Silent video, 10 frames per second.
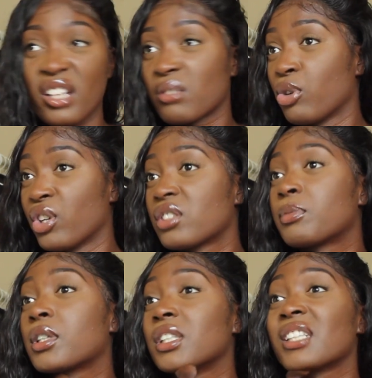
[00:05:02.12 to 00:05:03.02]
to be honest,
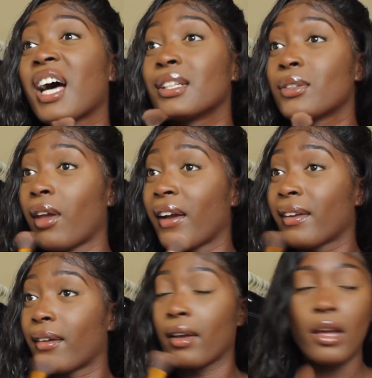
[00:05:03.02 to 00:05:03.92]
because I do
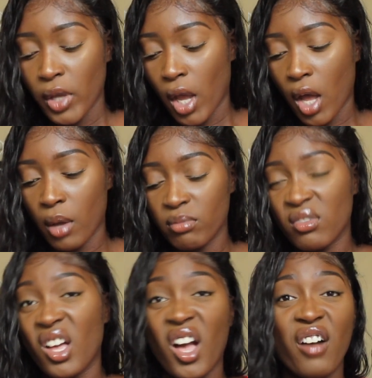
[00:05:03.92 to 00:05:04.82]
like it. I
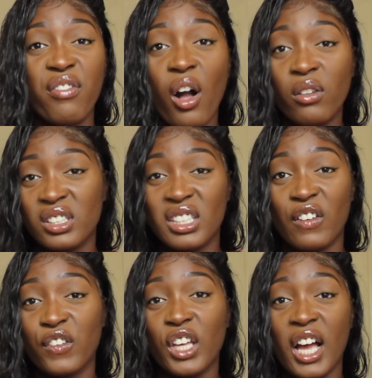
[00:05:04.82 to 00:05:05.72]
thought I'll just
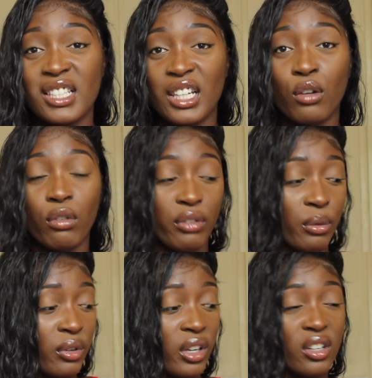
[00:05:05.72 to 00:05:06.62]
give you guys a little
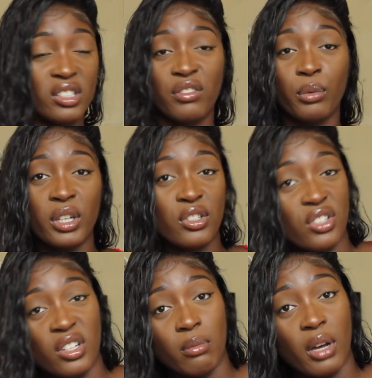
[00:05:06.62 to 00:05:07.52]
review on it, because if you were
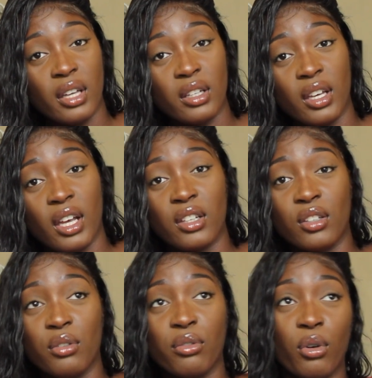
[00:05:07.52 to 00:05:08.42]
interested in buying it and
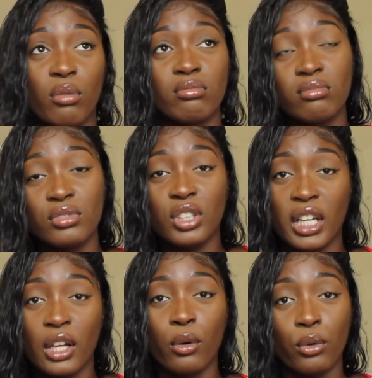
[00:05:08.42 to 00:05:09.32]
you thought, should I
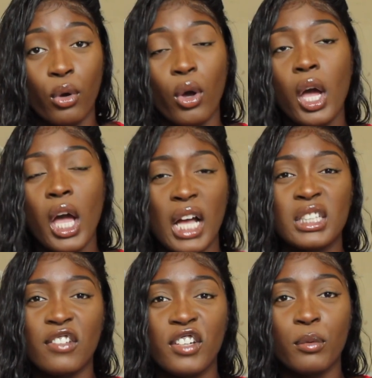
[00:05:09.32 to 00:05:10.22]
get it or not, I
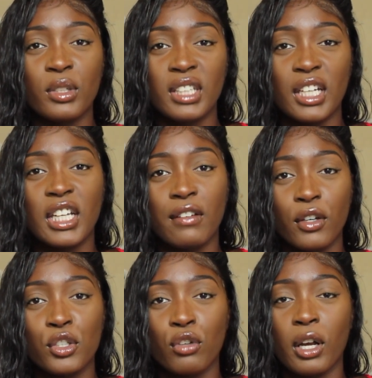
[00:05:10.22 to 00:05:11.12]
definitely would say give
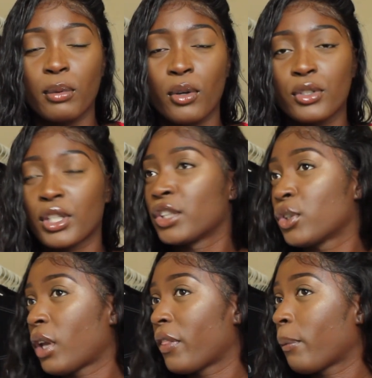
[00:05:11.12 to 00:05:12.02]
it a try, because I
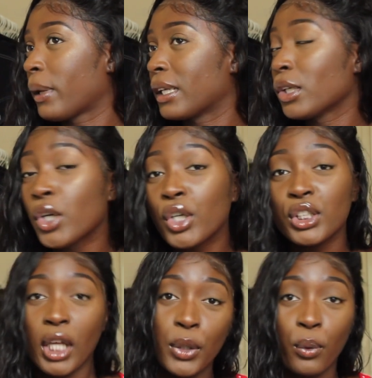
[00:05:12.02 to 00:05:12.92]
do like the way it
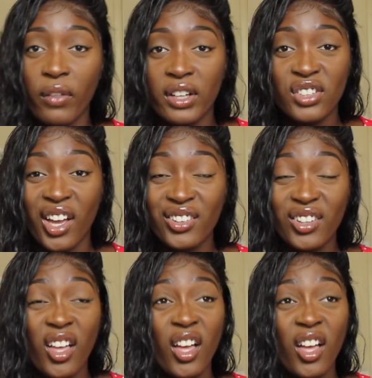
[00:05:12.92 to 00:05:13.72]
looks and all that jazz.